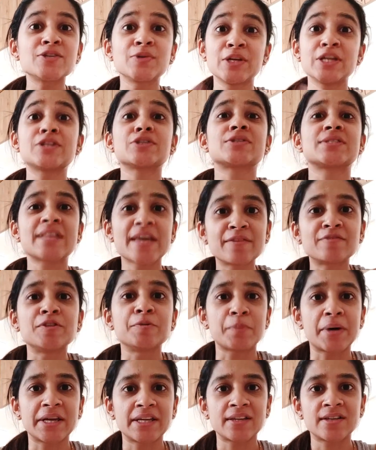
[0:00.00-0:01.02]
You need to save
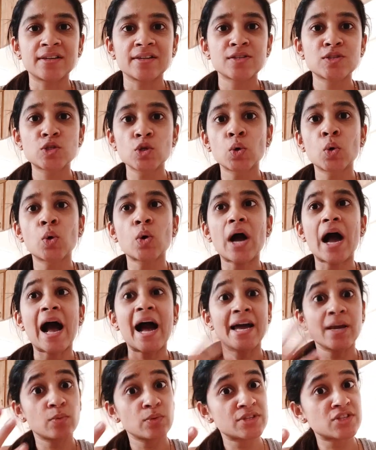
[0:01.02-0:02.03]
the money. So
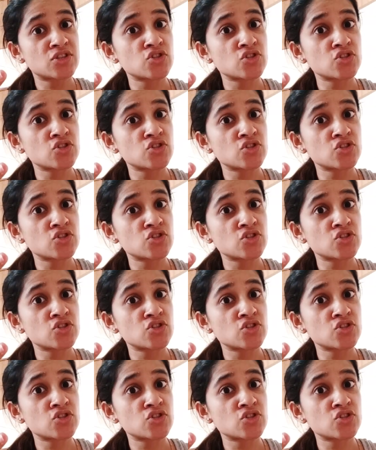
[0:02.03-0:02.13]
I would